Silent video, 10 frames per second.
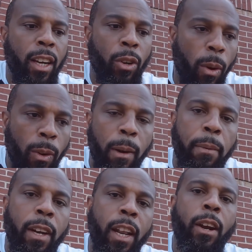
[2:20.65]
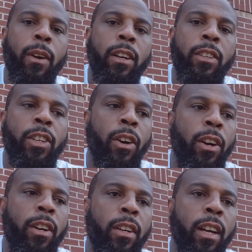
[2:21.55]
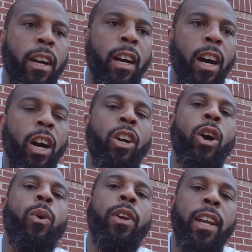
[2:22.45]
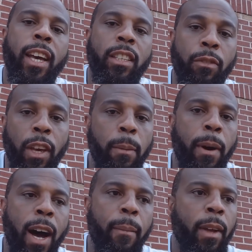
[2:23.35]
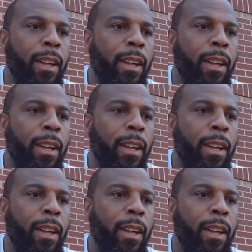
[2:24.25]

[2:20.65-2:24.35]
growing up in an era during a golden age of hip-hop,